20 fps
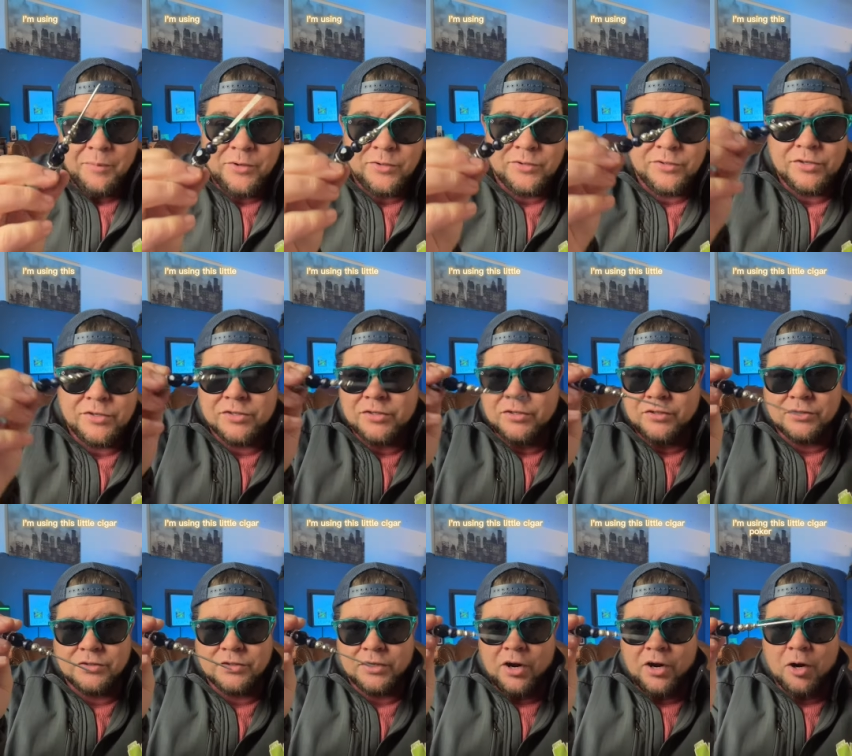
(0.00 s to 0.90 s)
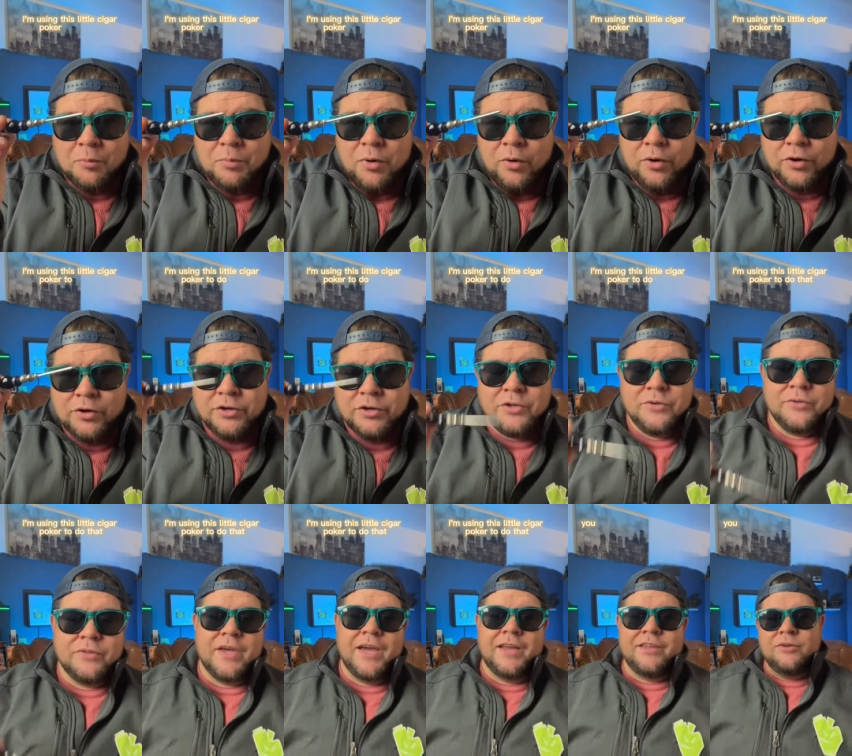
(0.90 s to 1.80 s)
using this little cigar poker to do
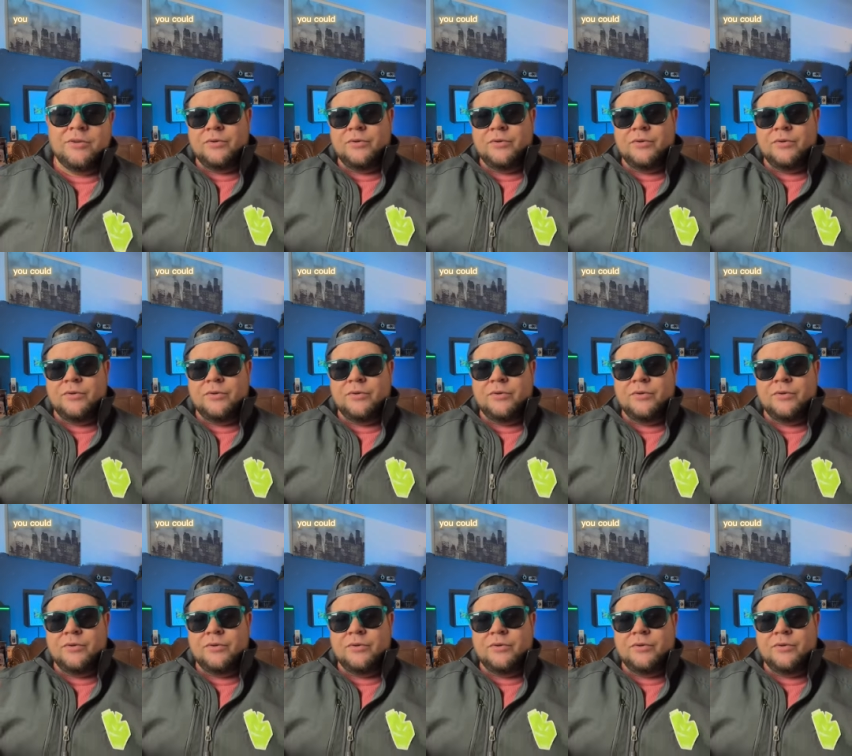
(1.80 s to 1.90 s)
that.